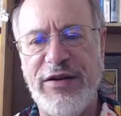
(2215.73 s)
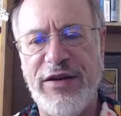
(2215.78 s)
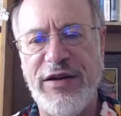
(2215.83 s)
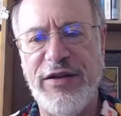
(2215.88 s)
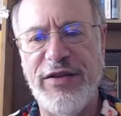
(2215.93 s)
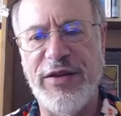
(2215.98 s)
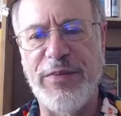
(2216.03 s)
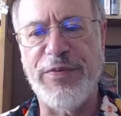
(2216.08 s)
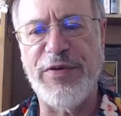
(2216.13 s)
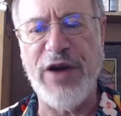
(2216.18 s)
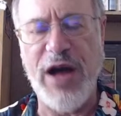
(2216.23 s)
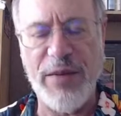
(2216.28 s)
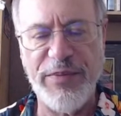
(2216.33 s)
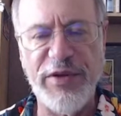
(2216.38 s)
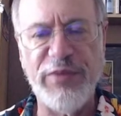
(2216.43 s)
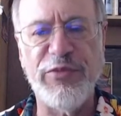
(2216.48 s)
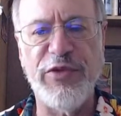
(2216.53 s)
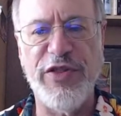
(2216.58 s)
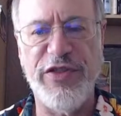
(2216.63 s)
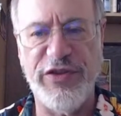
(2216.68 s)
The
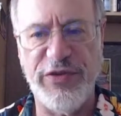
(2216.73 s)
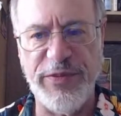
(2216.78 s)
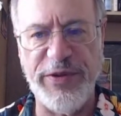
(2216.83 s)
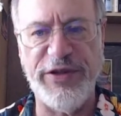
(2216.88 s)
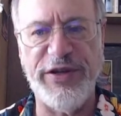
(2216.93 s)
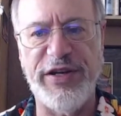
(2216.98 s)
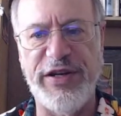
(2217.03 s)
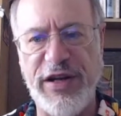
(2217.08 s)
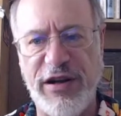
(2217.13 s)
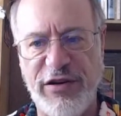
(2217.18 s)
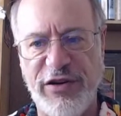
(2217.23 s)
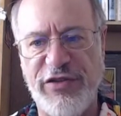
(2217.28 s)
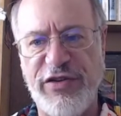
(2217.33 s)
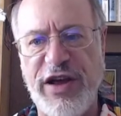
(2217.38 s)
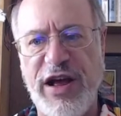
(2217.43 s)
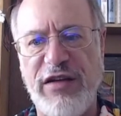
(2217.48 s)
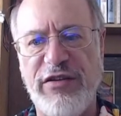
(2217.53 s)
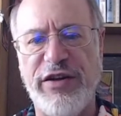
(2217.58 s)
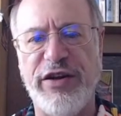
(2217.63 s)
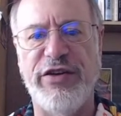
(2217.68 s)
problem with his $1 Million
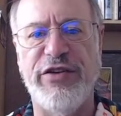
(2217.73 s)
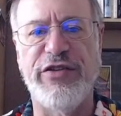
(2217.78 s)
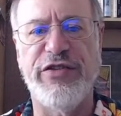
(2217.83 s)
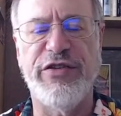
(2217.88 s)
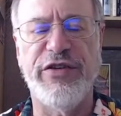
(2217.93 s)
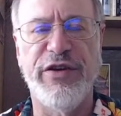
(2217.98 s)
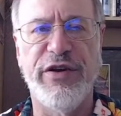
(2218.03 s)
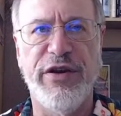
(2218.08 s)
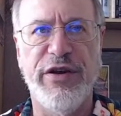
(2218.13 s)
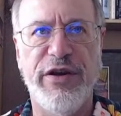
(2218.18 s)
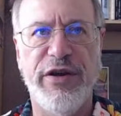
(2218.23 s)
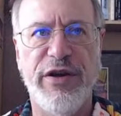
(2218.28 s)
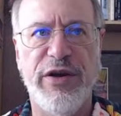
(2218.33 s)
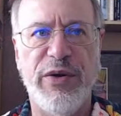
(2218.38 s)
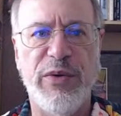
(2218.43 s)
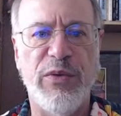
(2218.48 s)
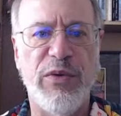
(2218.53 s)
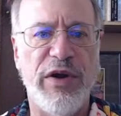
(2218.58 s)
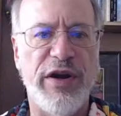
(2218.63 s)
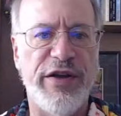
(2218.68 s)
Challenge
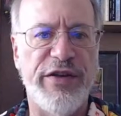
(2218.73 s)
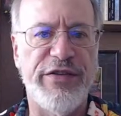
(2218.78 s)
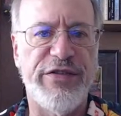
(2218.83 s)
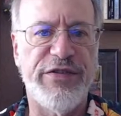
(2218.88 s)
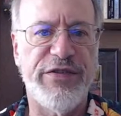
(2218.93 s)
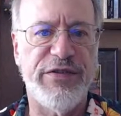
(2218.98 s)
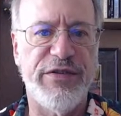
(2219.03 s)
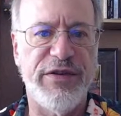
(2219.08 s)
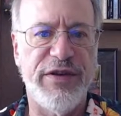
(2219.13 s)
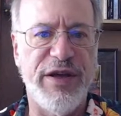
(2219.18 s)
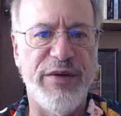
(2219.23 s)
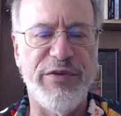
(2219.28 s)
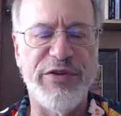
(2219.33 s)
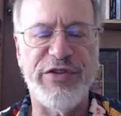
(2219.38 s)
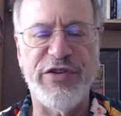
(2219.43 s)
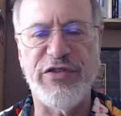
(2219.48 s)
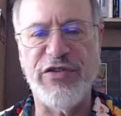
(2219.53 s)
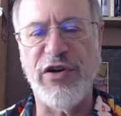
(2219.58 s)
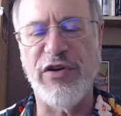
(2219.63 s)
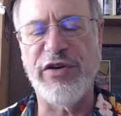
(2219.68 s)
was it was a
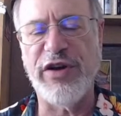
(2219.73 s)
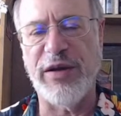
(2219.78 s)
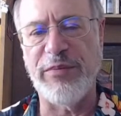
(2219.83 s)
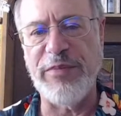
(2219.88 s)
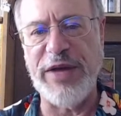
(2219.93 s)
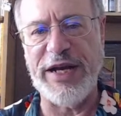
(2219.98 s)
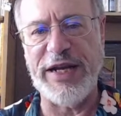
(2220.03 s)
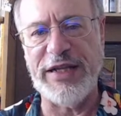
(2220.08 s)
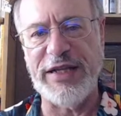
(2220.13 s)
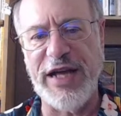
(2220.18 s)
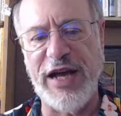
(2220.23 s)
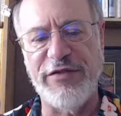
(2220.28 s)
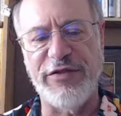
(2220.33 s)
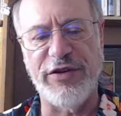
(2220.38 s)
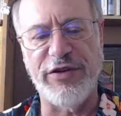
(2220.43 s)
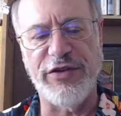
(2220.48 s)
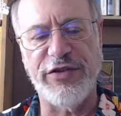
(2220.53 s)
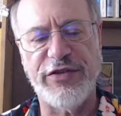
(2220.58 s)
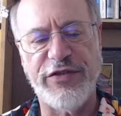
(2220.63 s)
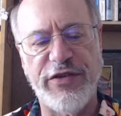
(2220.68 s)
joke on many
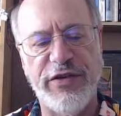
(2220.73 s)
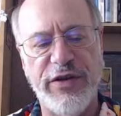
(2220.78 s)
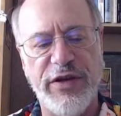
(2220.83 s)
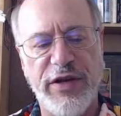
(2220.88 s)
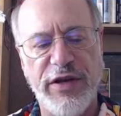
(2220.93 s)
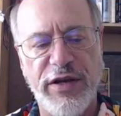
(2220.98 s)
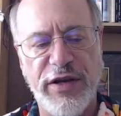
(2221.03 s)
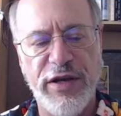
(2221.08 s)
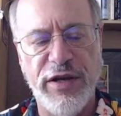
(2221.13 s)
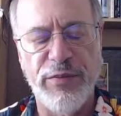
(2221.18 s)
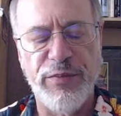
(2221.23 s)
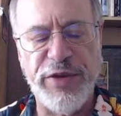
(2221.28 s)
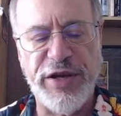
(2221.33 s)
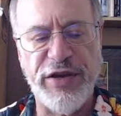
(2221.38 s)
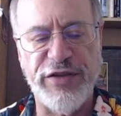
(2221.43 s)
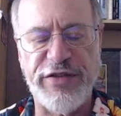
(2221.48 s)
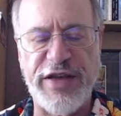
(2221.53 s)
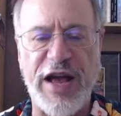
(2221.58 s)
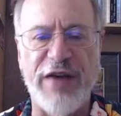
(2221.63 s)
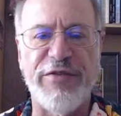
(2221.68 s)
levels,
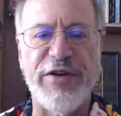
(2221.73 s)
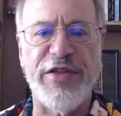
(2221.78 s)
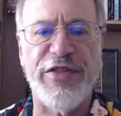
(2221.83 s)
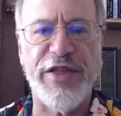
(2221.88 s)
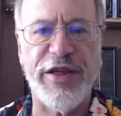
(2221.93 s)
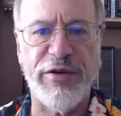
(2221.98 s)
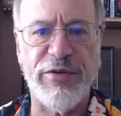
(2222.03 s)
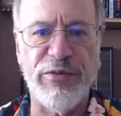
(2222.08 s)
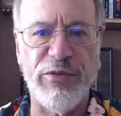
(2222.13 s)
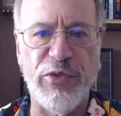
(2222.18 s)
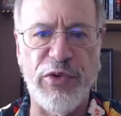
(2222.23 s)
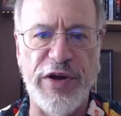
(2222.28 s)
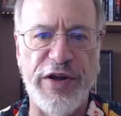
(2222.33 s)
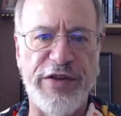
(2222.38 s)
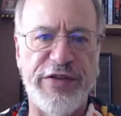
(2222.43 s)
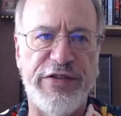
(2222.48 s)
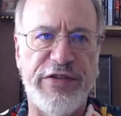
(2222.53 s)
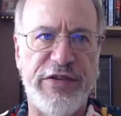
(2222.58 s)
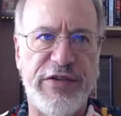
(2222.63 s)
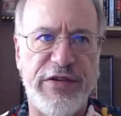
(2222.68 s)
because everything
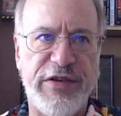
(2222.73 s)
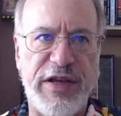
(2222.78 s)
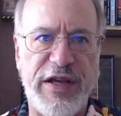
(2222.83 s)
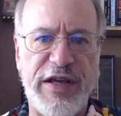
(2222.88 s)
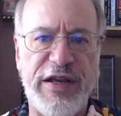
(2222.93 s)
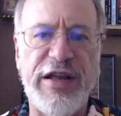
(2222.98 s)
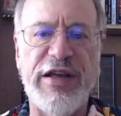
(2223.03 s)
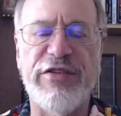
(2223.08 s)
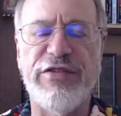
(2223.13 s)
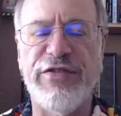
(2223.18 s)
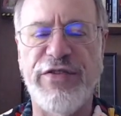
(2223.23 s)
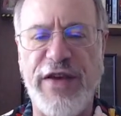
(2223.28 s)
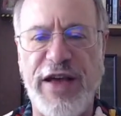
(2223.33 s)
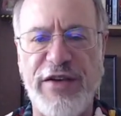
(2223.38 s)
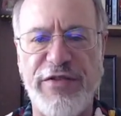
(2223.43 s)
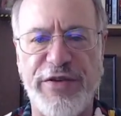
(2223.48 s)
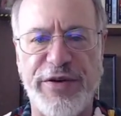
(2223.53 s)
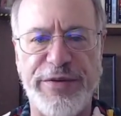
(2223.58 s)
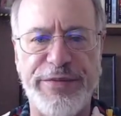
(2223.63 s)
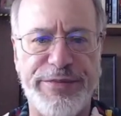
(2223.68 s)
was in his
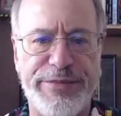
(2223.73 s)
favor.